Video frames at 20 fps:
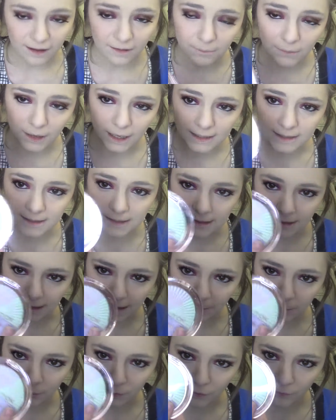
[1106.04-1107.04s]
I might
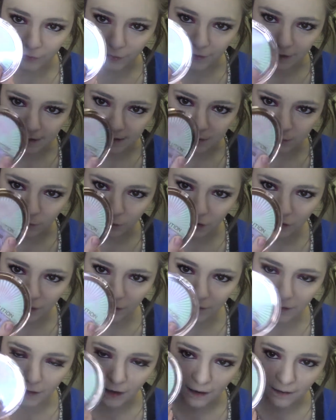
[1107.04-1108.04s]
skip on this
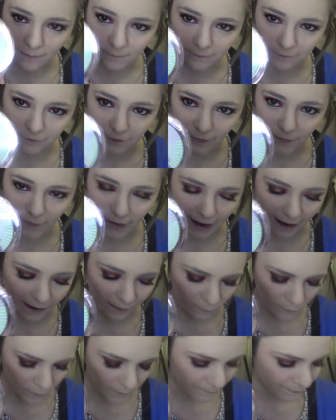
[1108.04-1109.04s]
one for
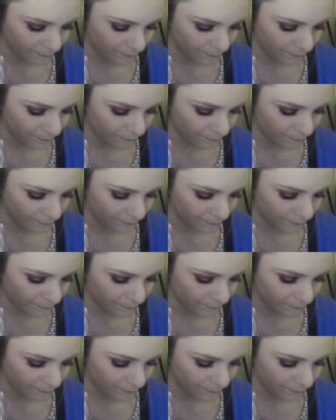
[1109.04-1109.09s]
now